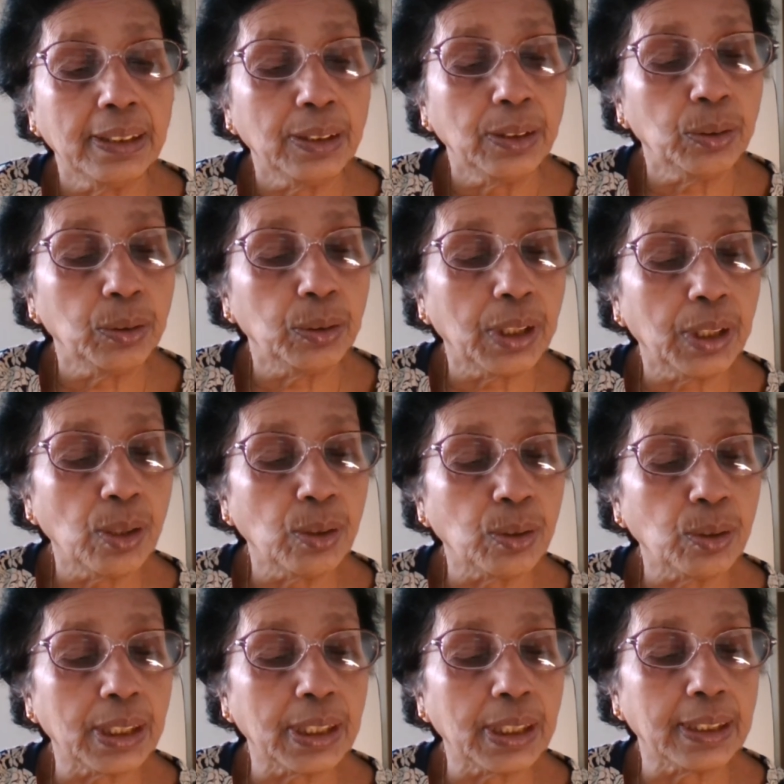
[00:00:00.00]

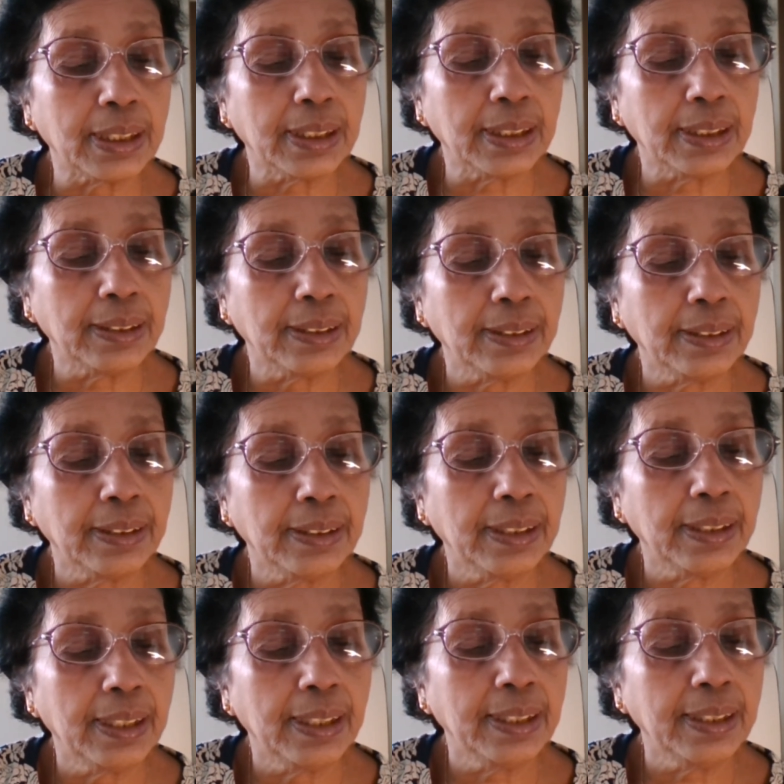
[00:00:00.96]
2,000.
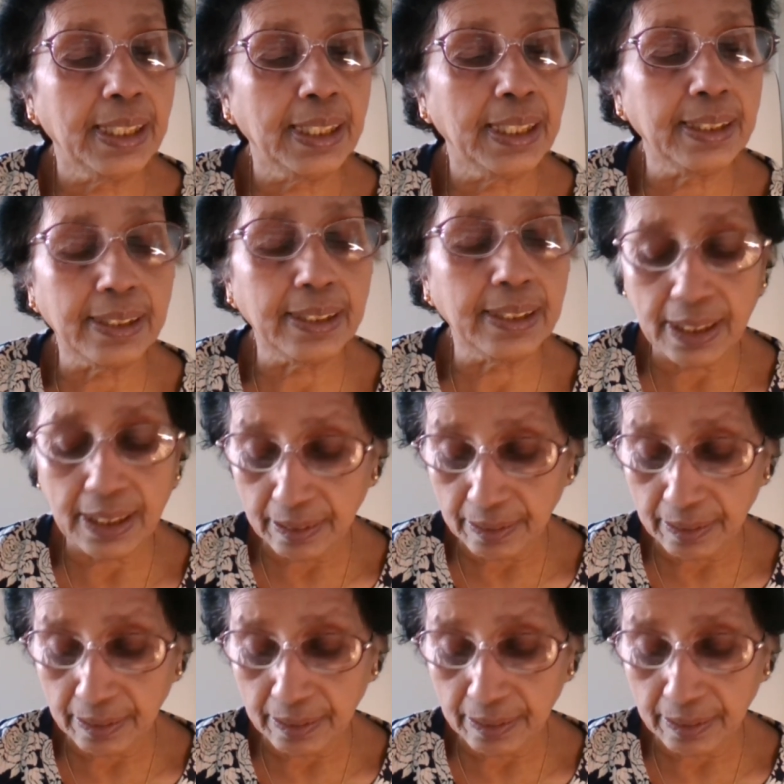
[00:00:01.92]
That is a.